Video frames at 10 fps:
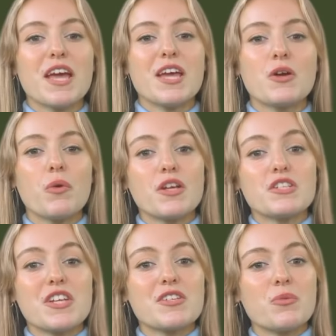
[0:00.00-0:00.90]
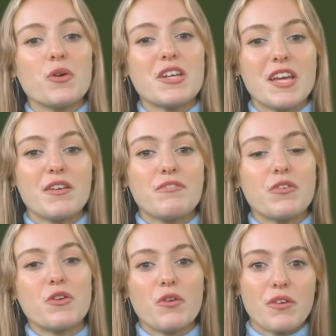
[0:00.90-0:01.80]
any questions or need
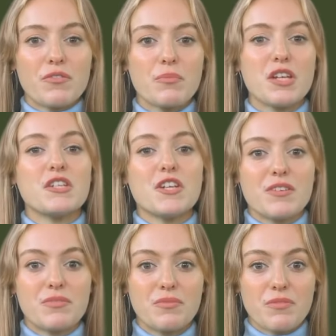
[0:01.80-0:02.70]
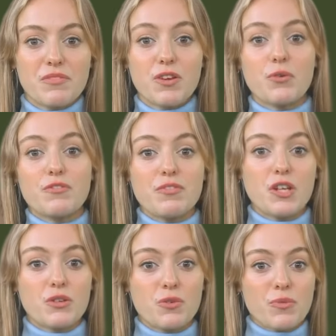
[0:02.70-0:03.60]
further information, feel
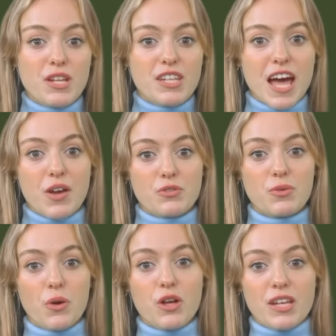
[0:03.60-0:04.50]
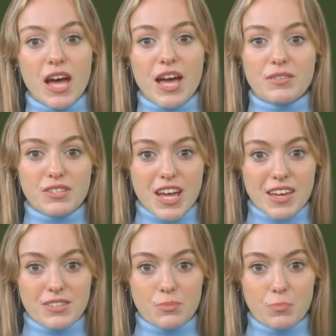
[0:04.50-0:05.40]
free to reach out to our live
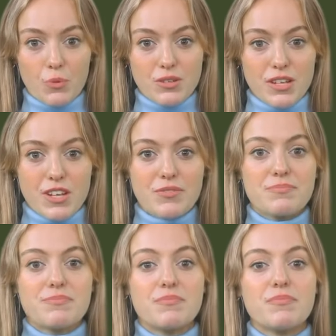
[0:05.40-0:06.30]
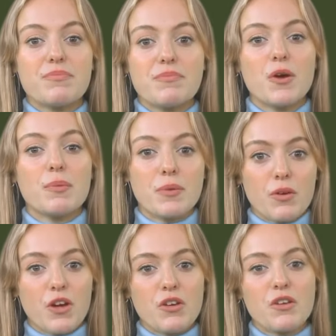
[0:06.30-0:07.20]
chat support team.
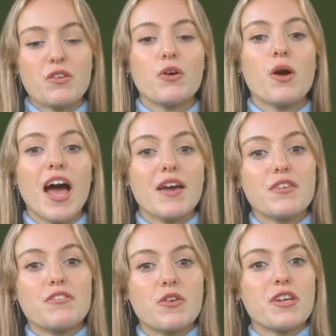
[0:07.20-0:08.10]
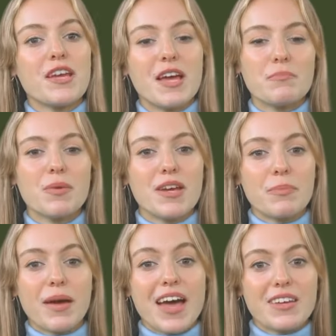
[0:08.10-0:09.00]
Remember, you have a 30-day
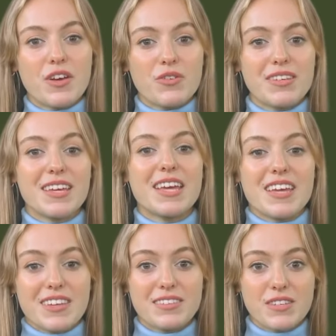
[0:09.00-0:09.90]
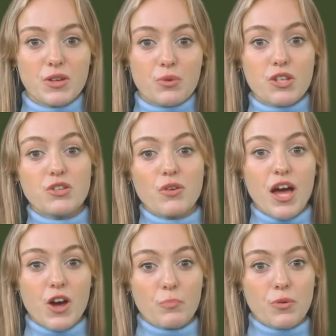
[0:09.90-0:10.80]
money-back guarantee, so you can
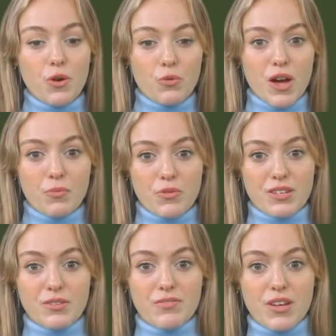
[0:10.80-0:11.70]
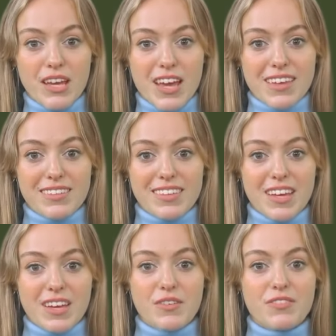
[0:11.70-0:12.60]
try our program risk-free and
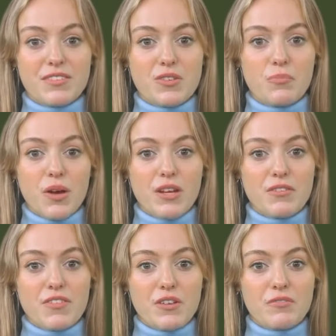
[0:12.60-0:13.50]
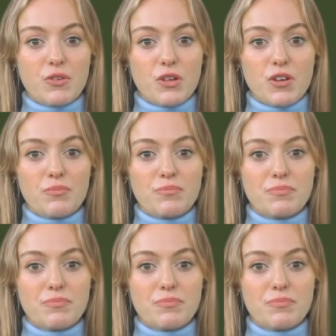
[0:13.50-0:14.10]
see if it's the right fit for you.